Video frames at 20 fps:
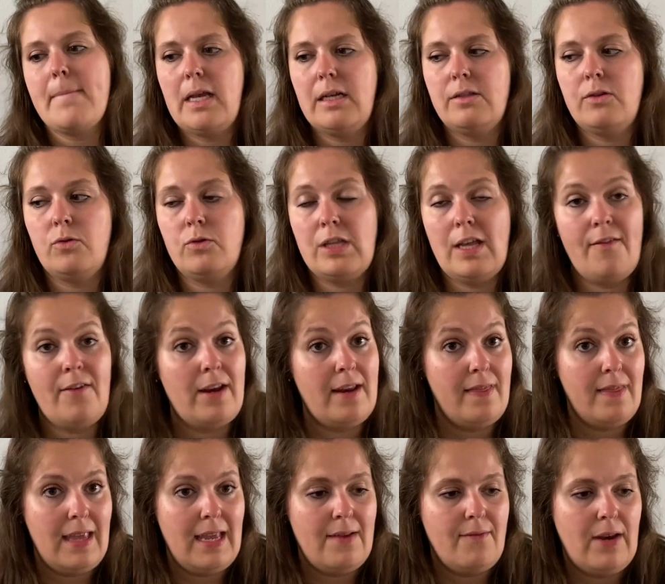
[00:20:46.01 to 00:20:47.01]
so 7 in
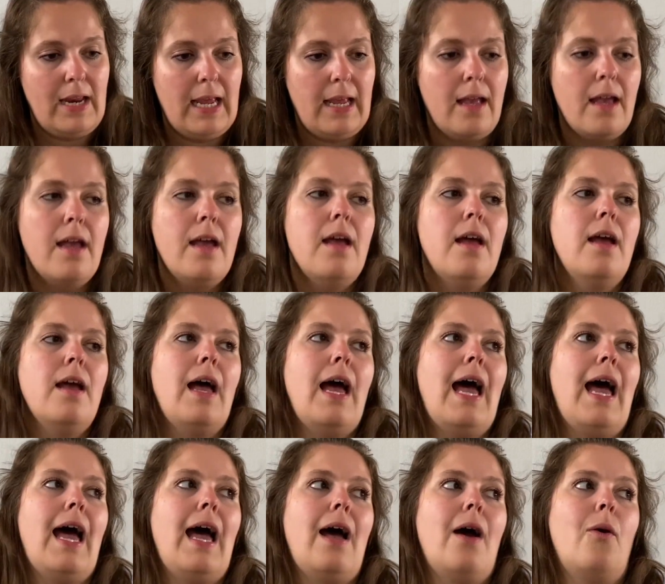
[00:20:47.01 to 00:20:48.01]
the evening.
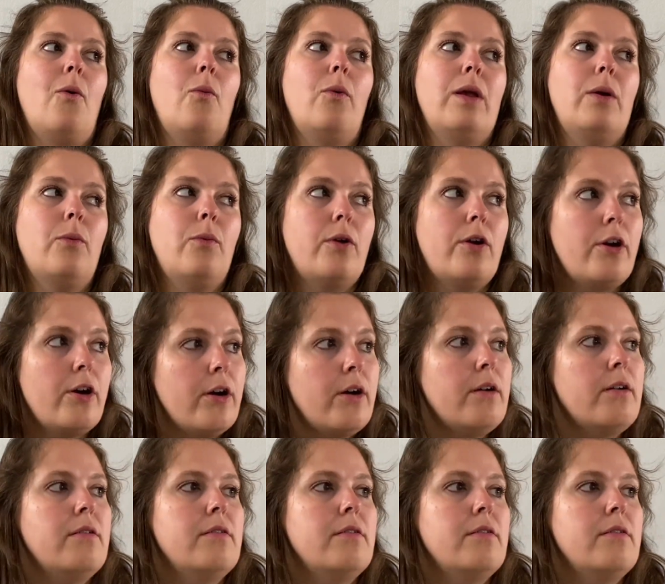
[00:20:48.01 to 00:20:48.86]
We were